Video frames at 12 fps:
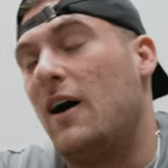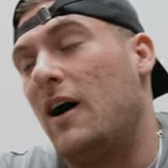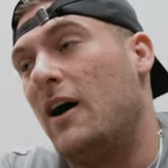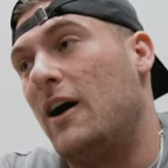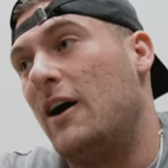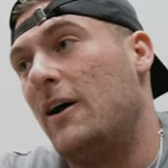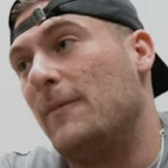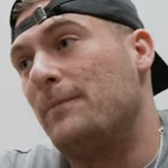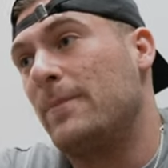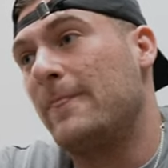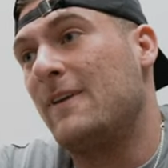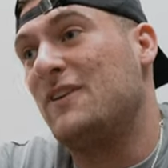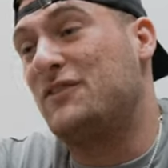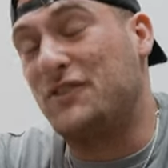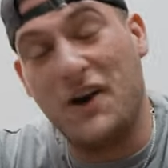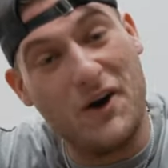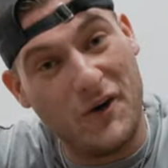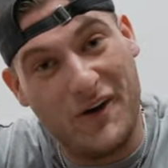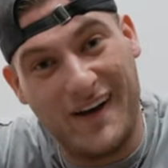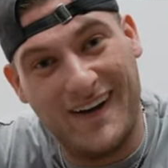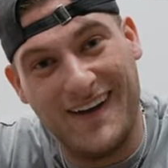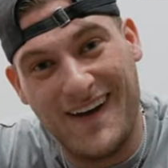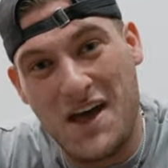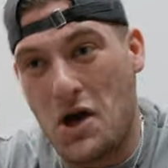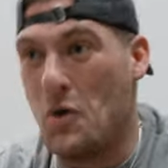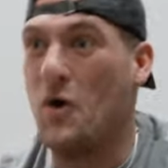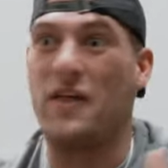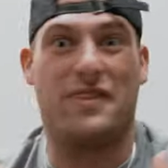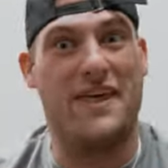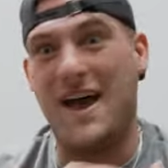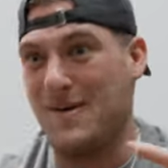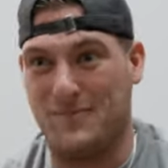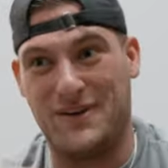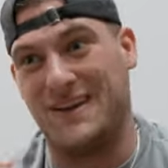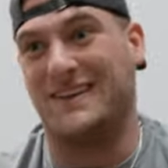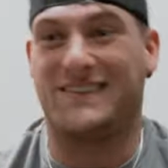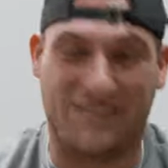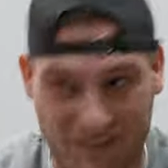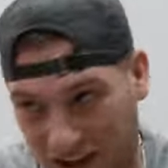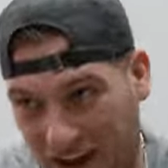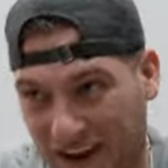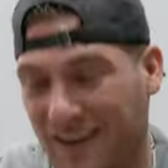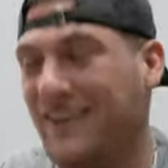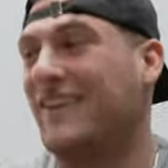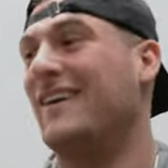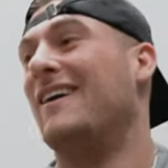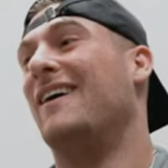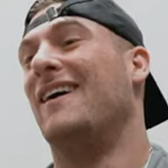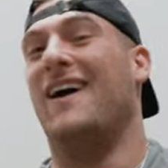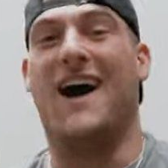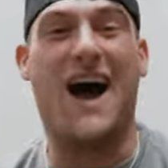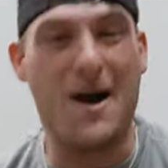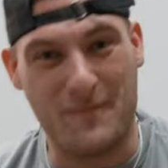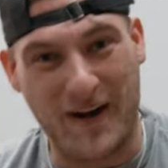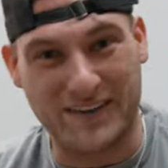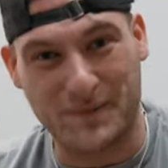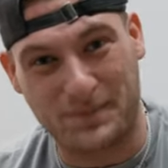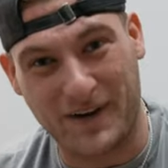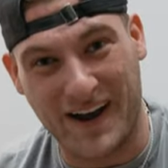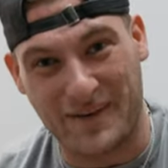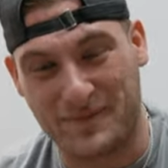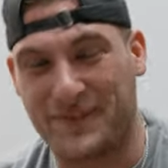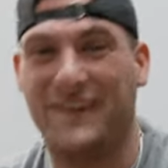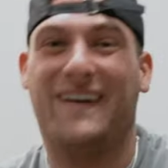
Um, so with that being said, I'm about to prep.